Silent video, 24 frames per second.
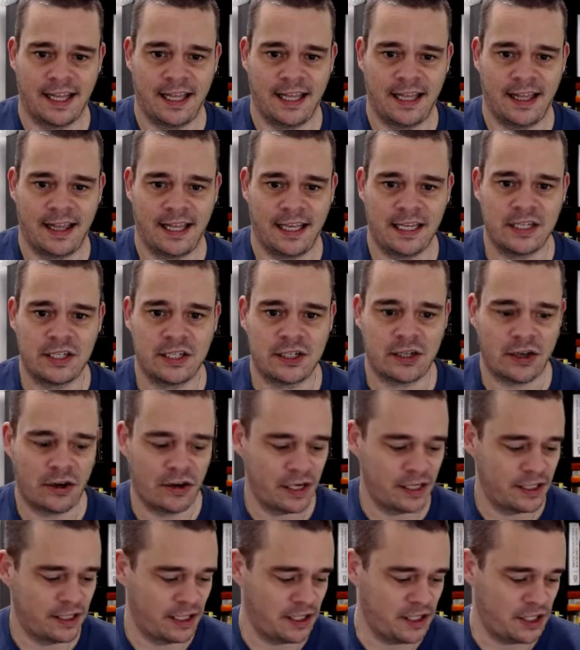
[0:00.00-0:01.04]
things
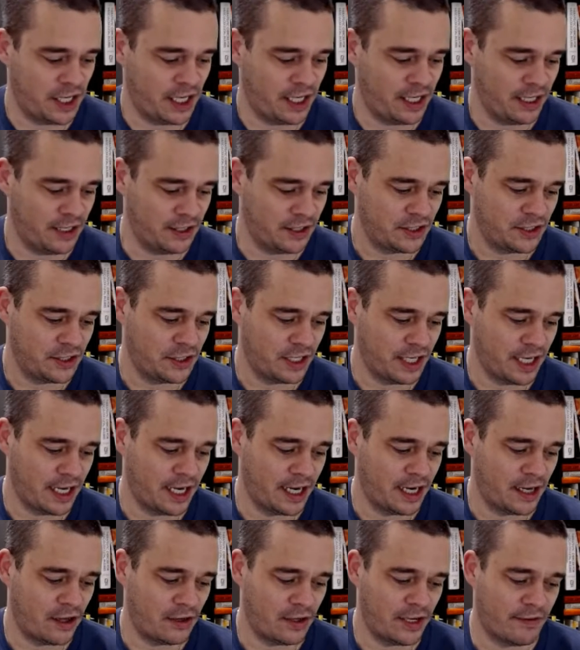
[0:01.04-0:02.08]
started to change.
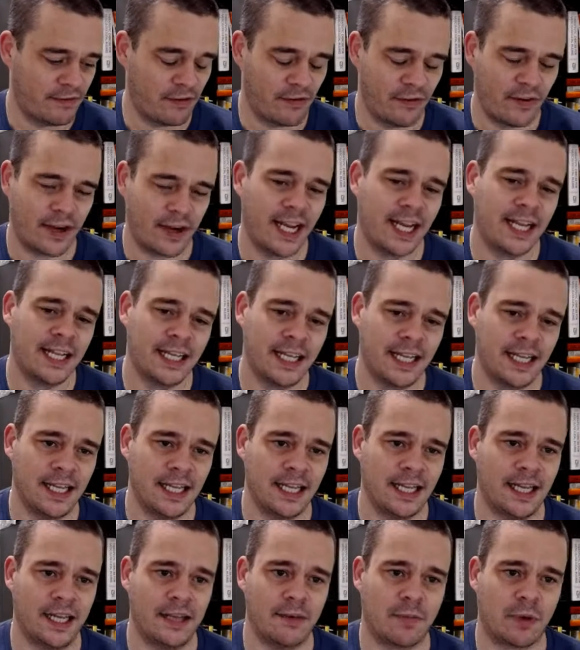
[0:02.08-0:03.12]
And I'll never forget,
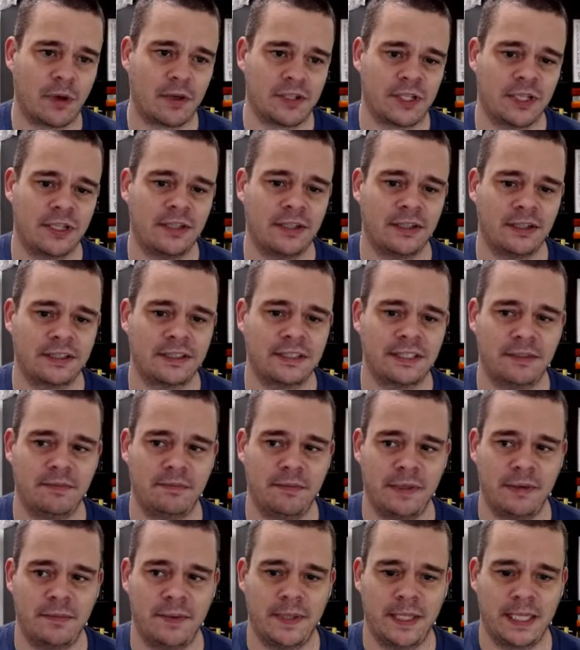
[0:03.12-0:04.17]
the person looked at
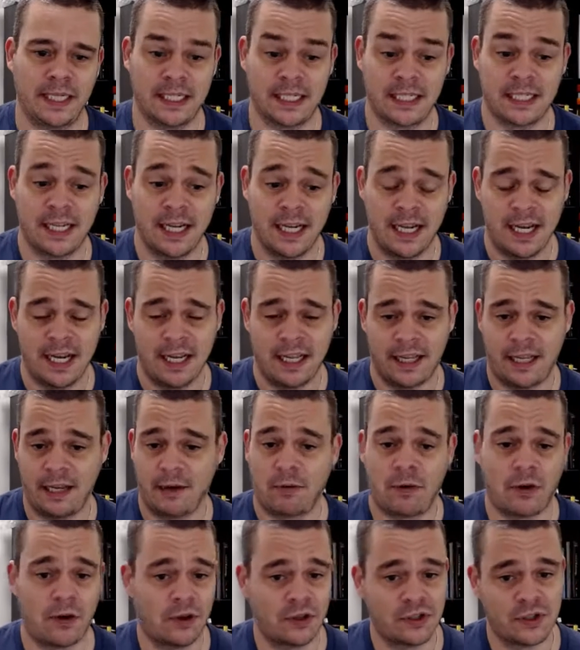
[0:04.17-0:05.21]
me because they
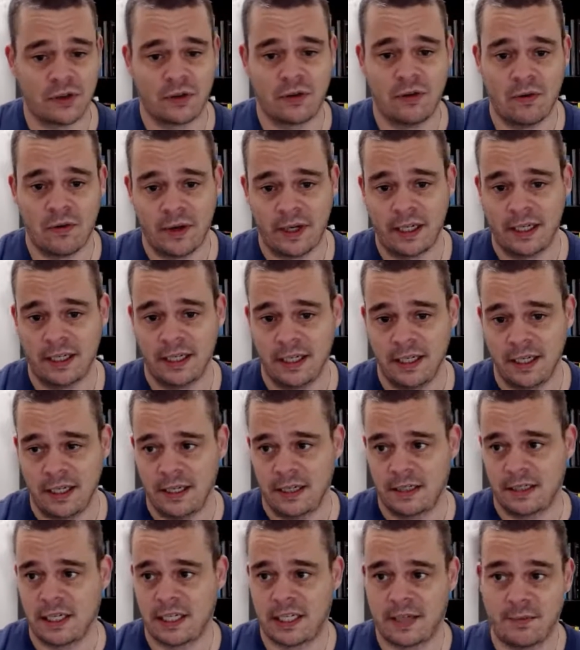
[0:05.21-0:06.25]
were also going
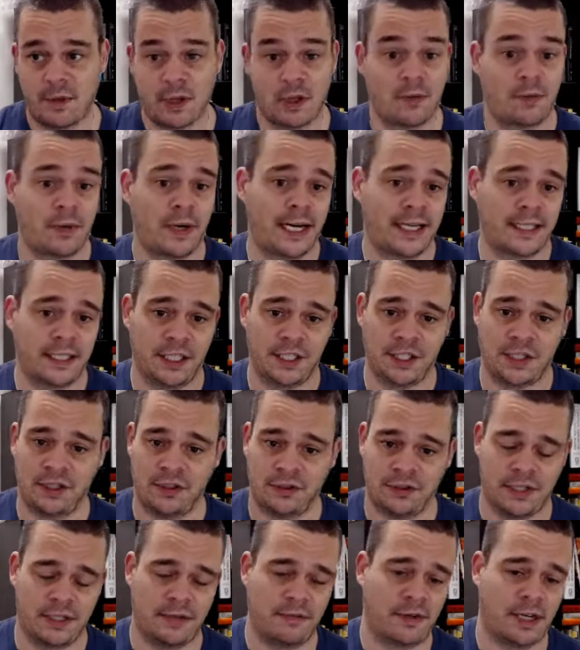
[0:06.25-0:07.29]
to some other
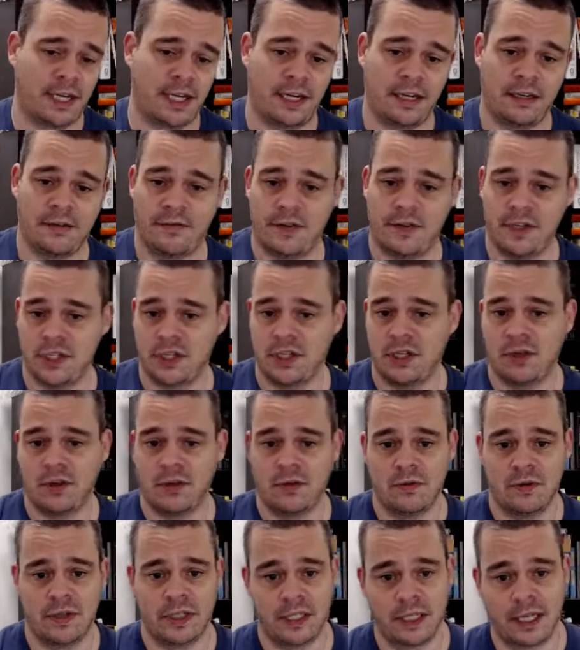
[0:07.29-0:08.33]
practitioners. They were getting
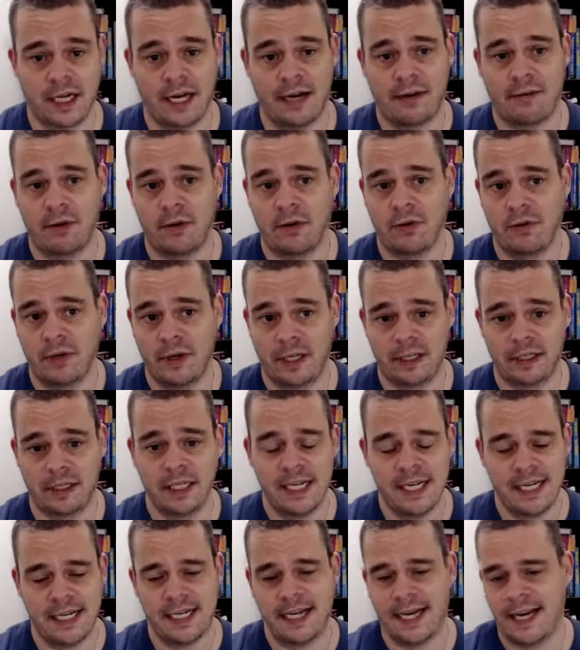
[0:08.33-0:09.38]
physio and chiro,
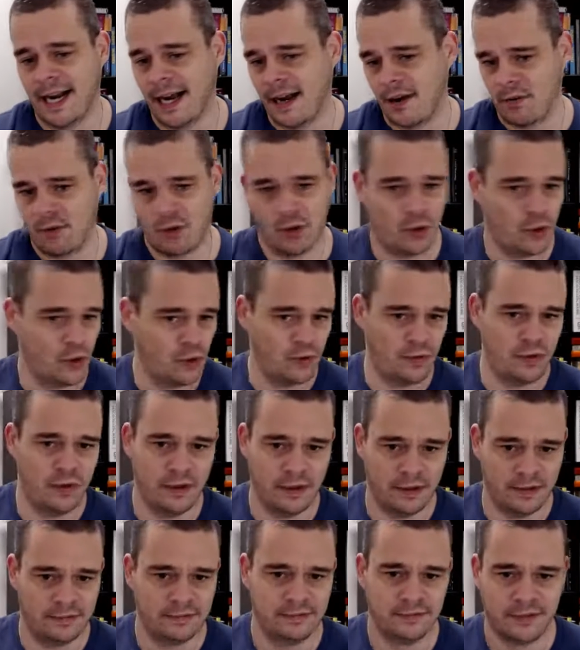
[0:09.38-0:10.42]
and I don't know who
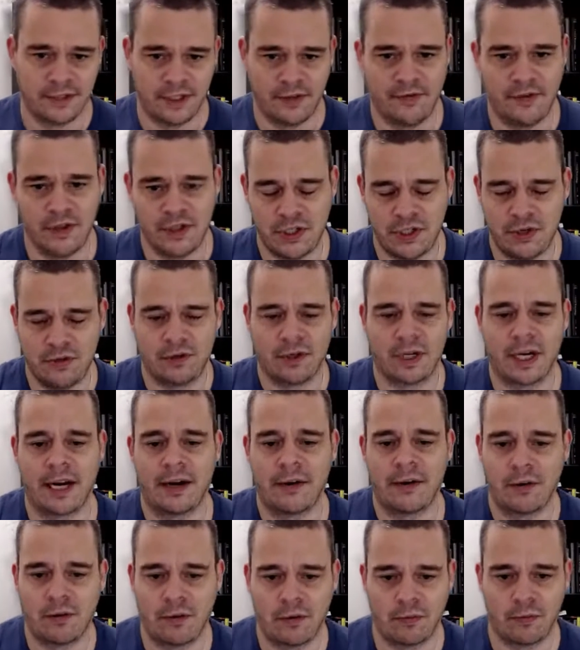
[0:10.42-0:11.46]
the physio and
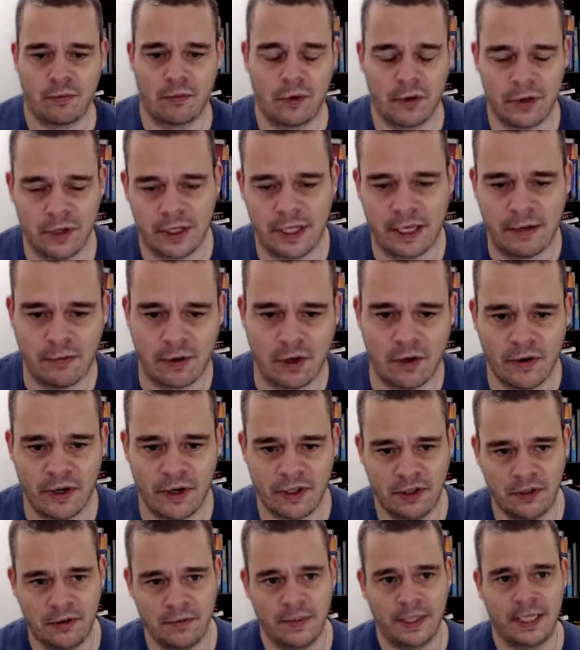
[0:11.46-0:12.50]
chiro were that they were going
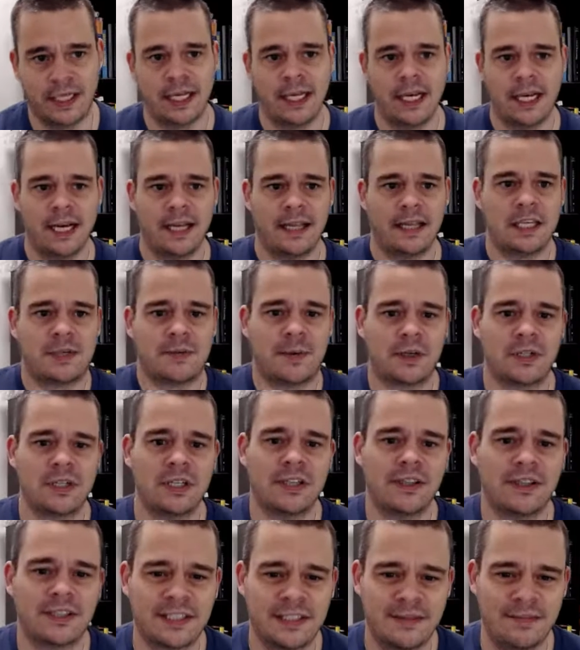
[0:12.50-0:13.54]
to, but this
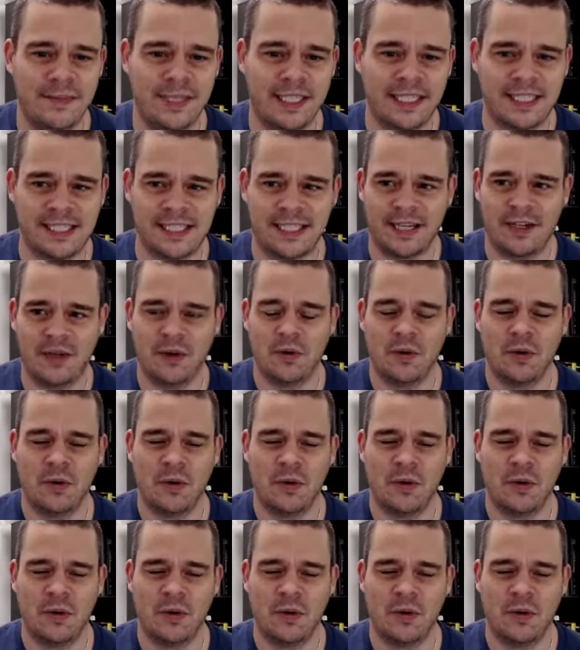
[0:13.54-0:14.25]
person looked at me and said,